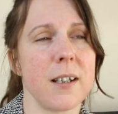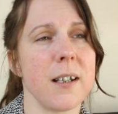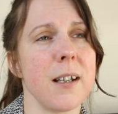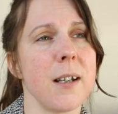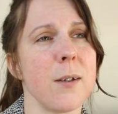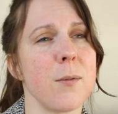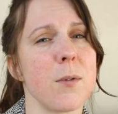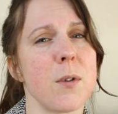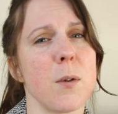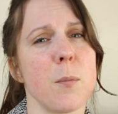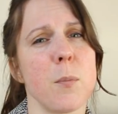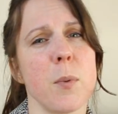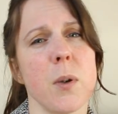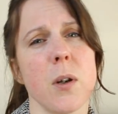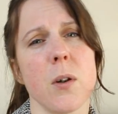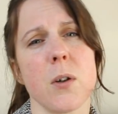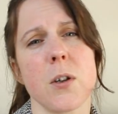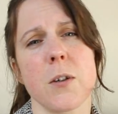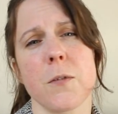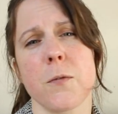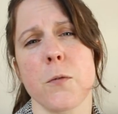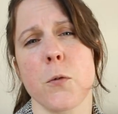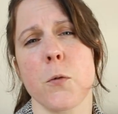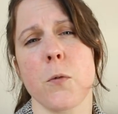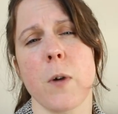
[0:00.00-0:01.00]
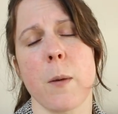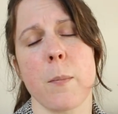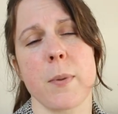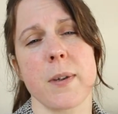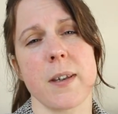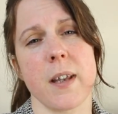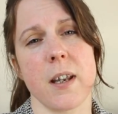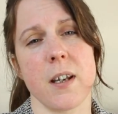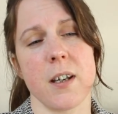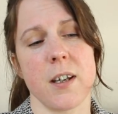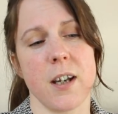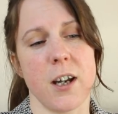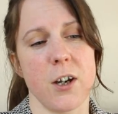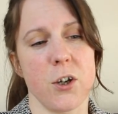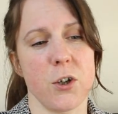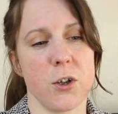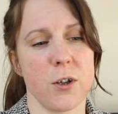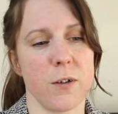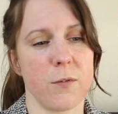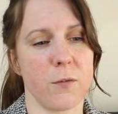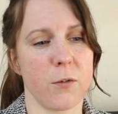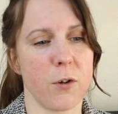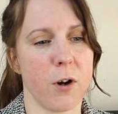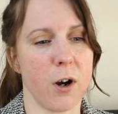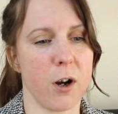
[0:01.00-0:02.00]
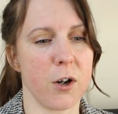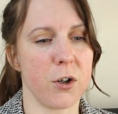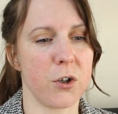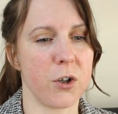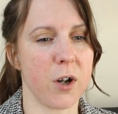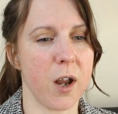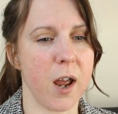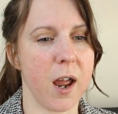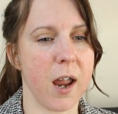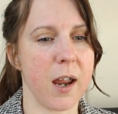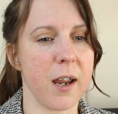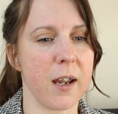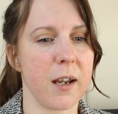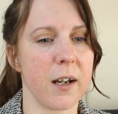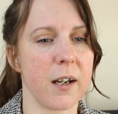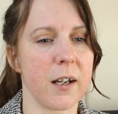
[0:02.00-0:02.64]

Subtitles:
and it was a beautiful representation of crochet